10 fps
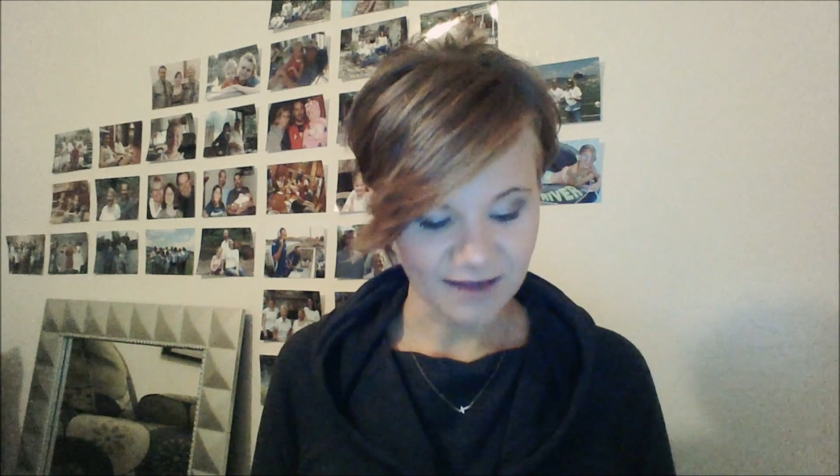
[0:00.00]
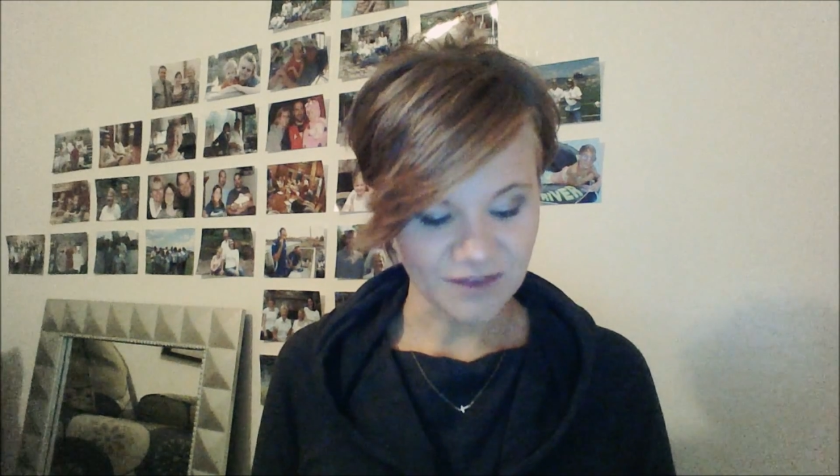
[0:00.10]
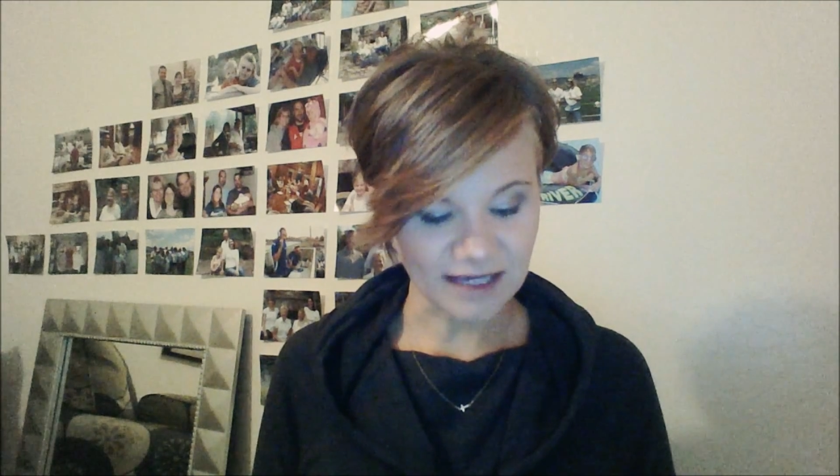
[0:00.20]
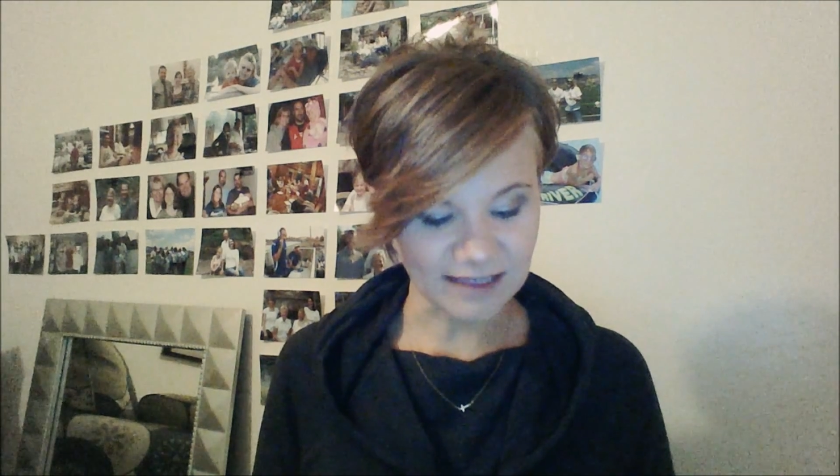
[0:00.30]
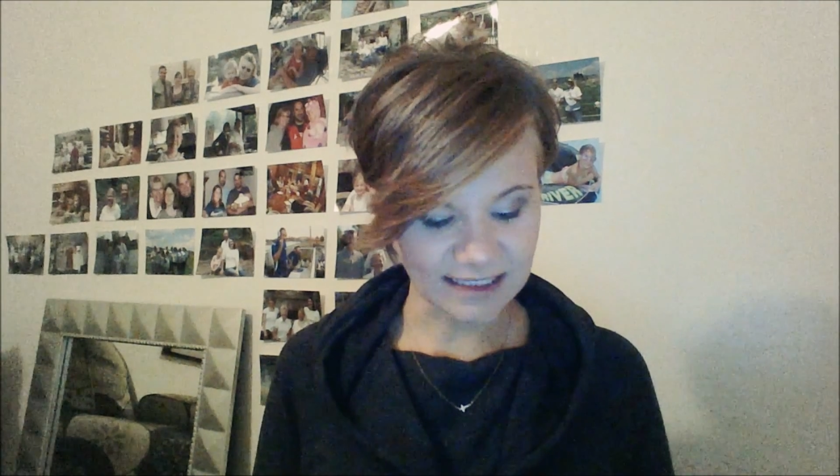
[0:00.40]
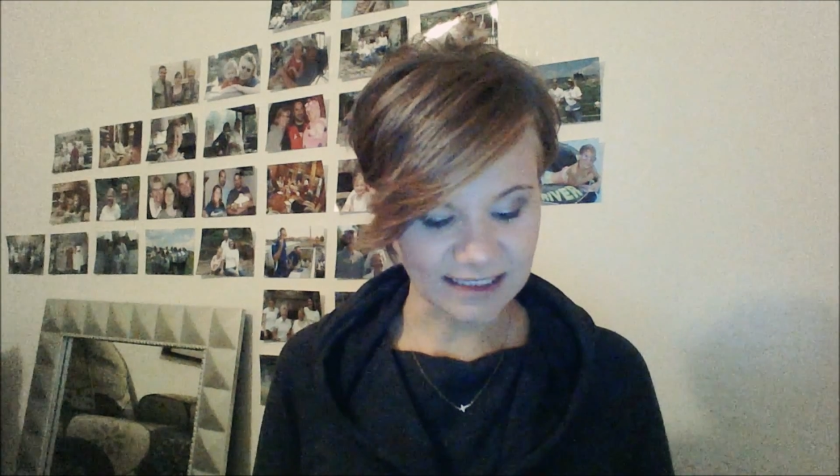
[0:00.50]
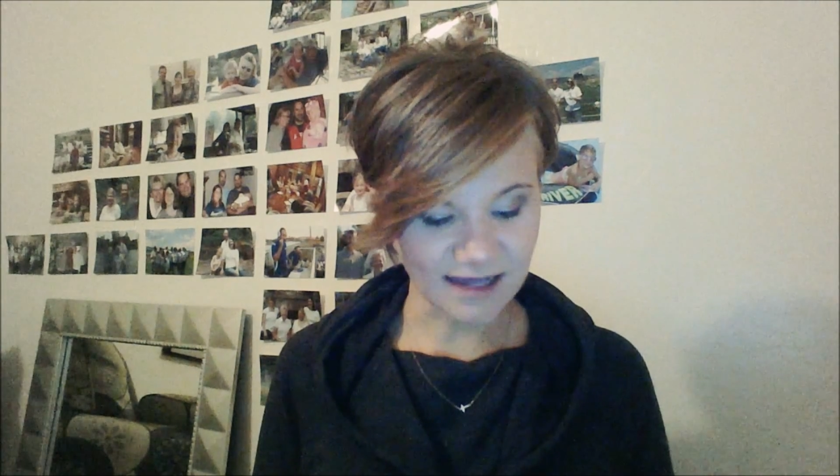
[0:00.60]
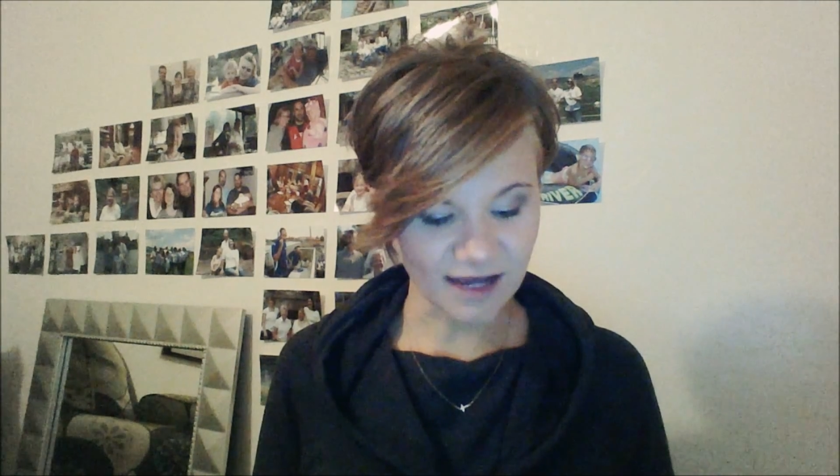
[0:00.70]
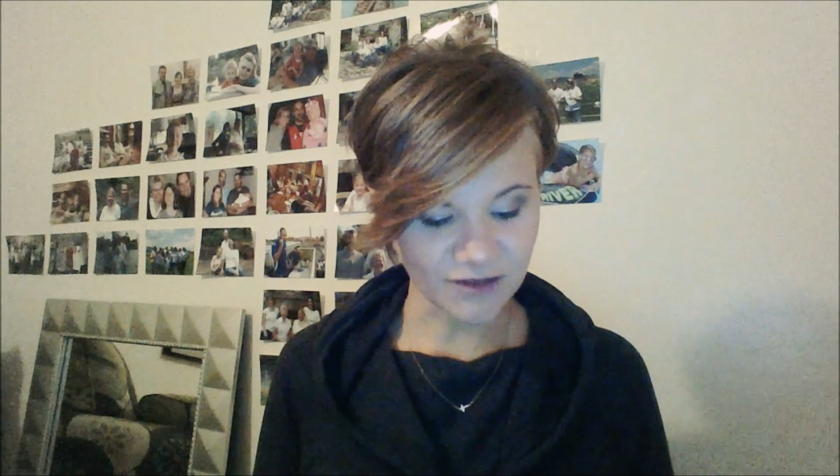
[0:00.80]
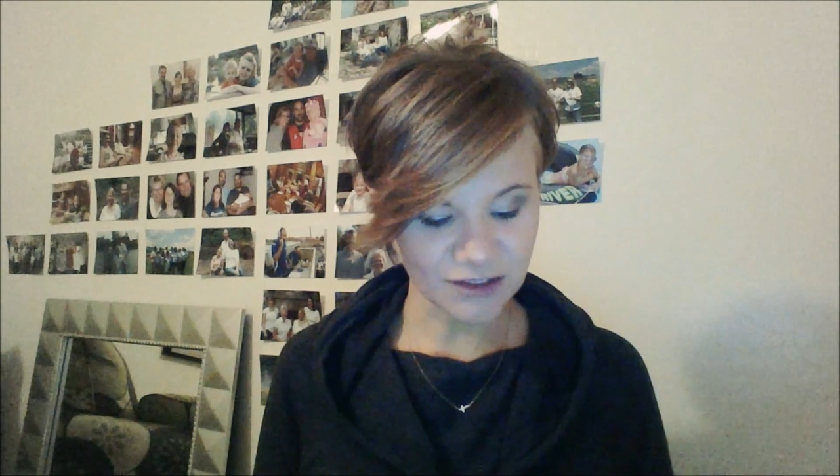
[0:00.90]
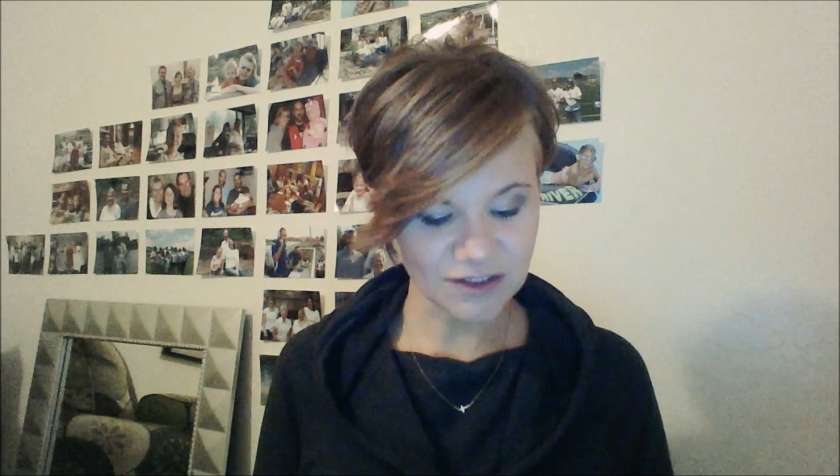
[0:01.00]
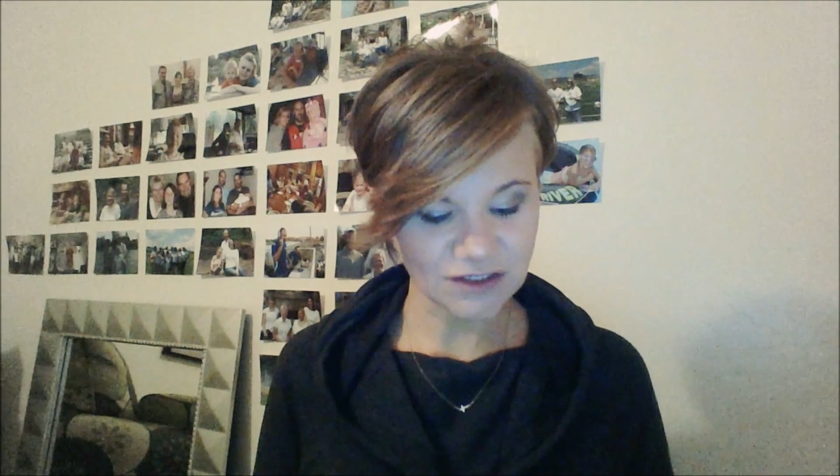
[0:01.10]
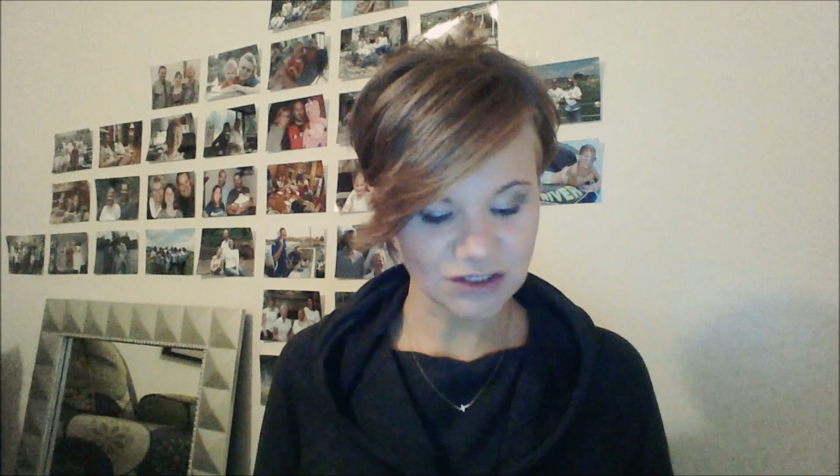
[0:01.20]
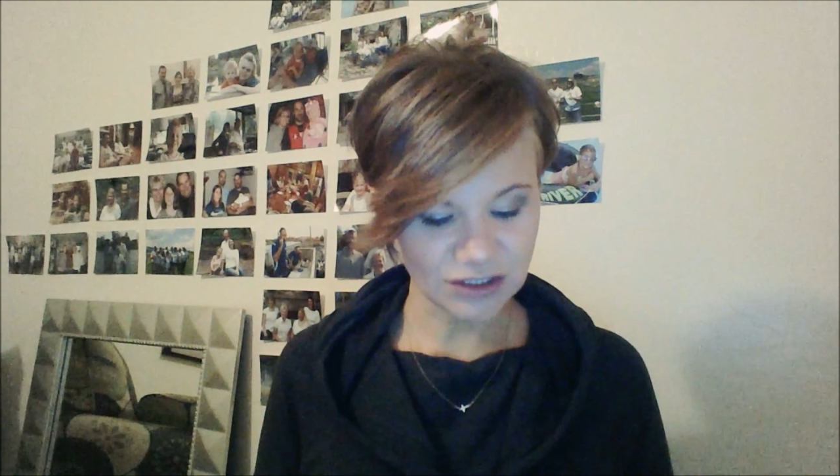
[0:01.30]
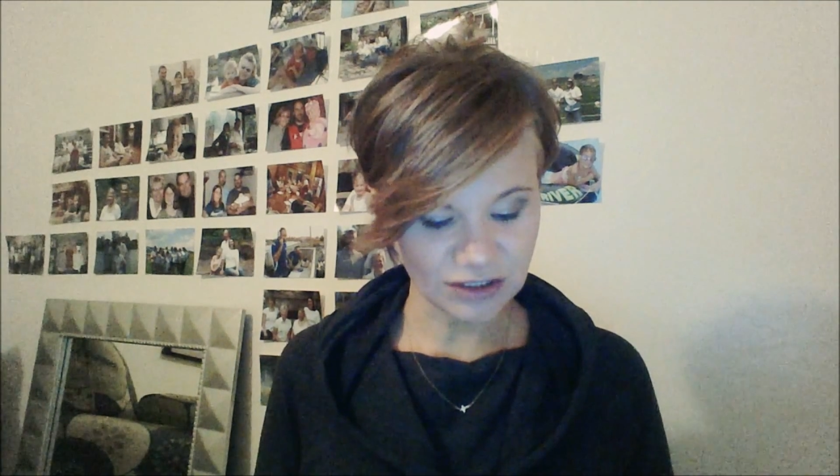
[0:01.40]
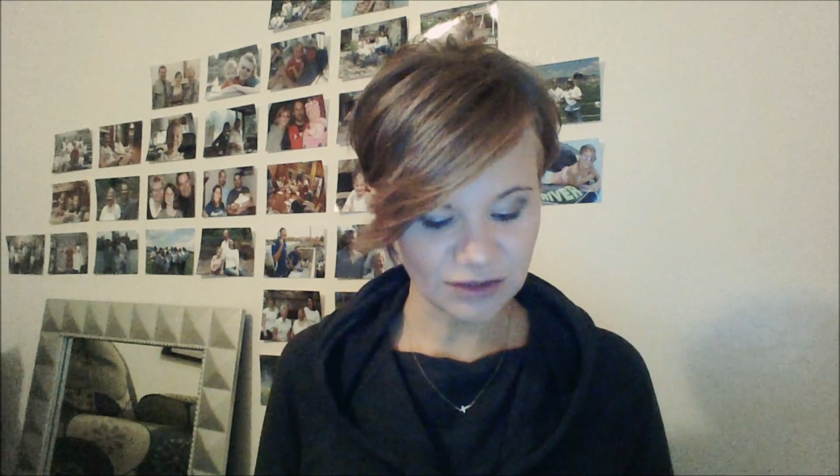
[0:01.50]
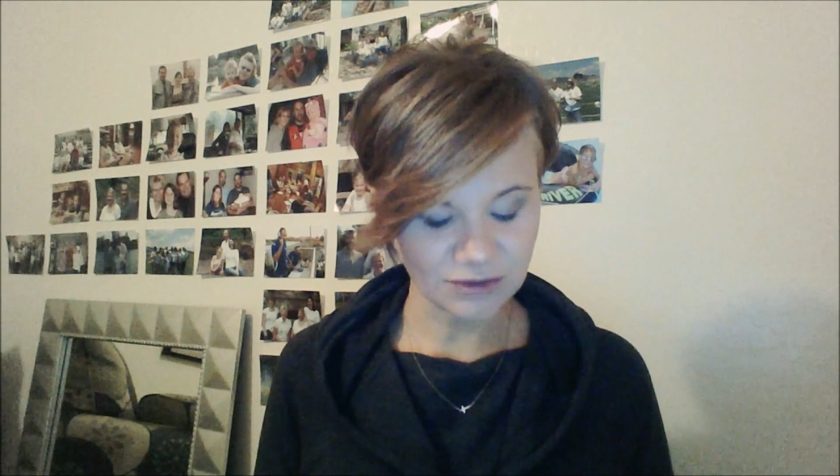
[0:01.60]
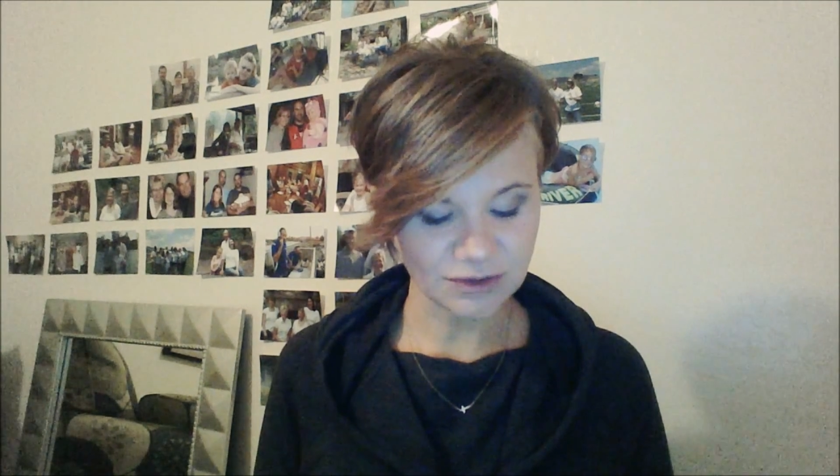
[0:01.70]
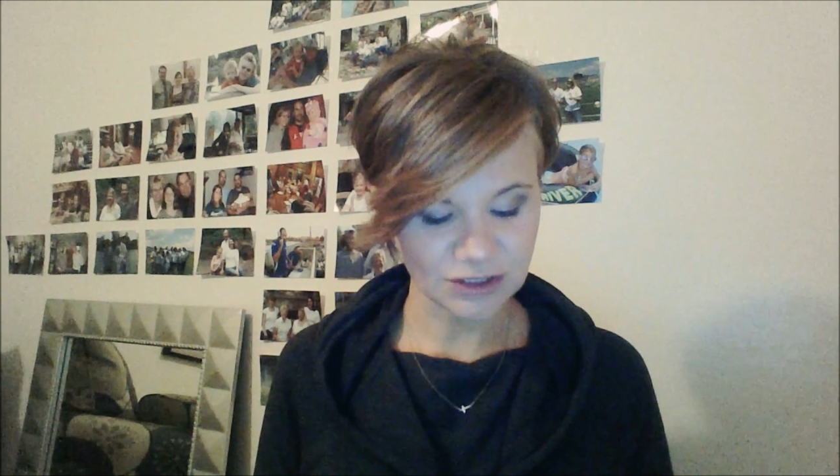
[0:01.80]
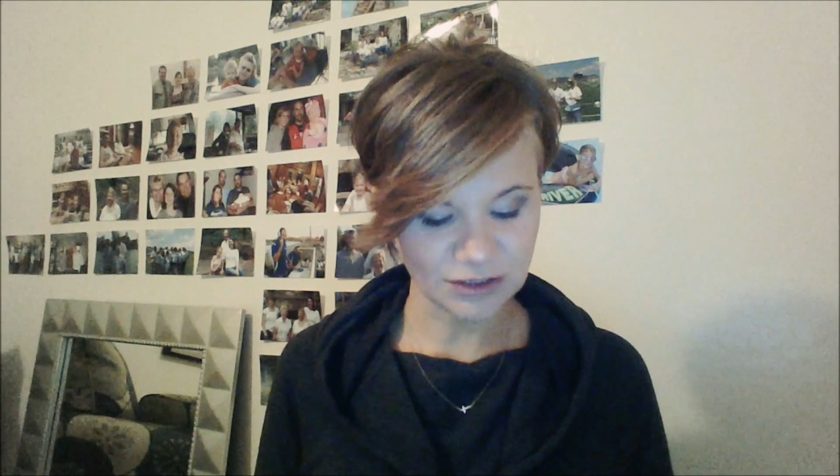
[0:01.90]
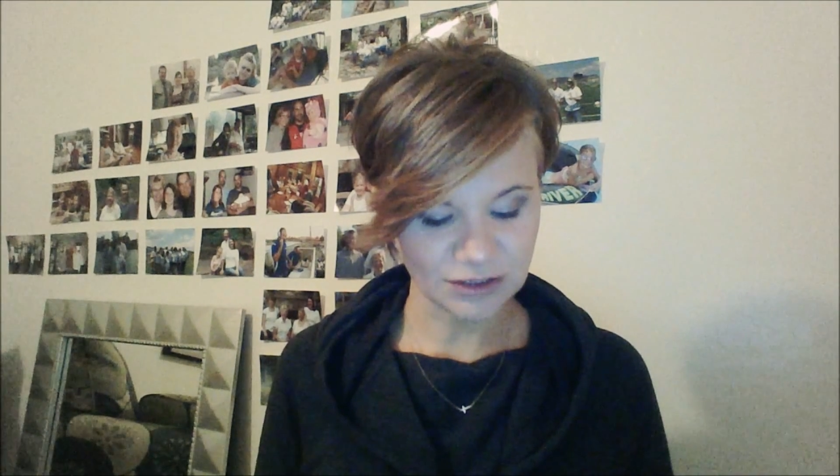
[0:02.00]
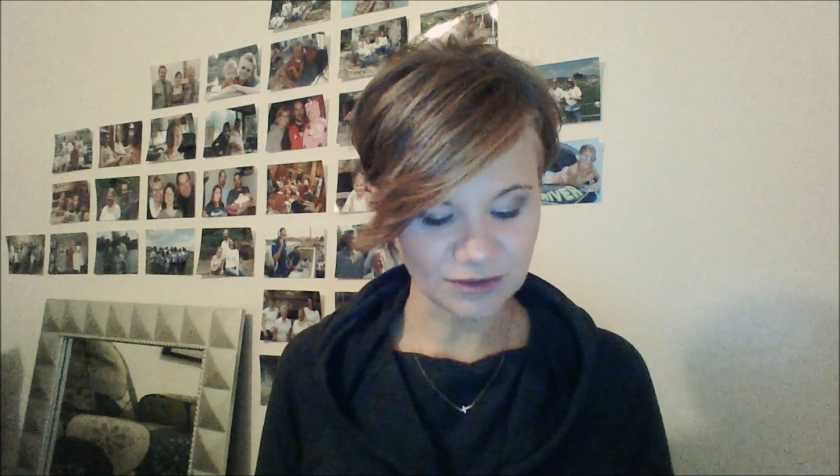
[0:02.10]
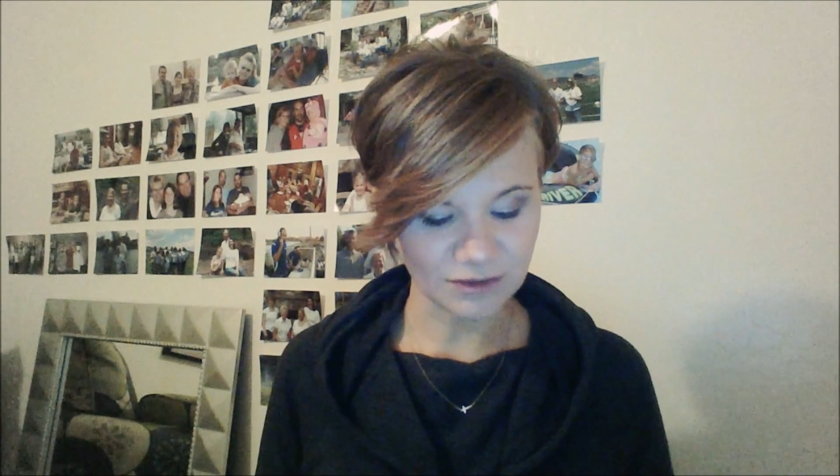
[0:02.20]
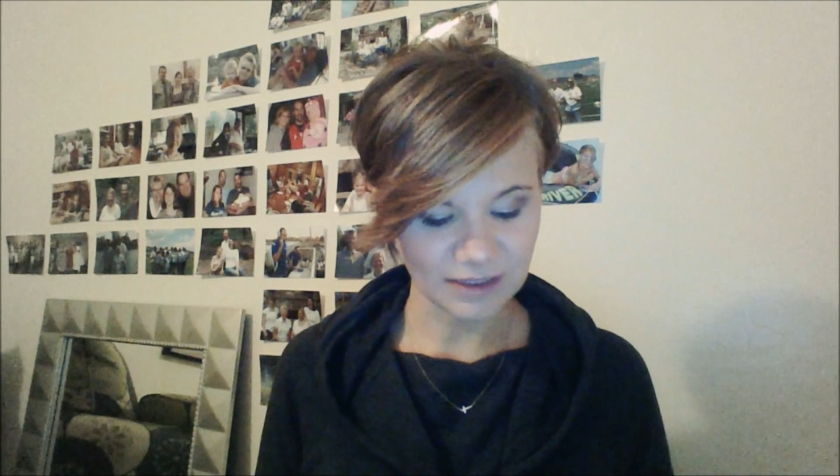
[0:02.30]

that lead others to you too.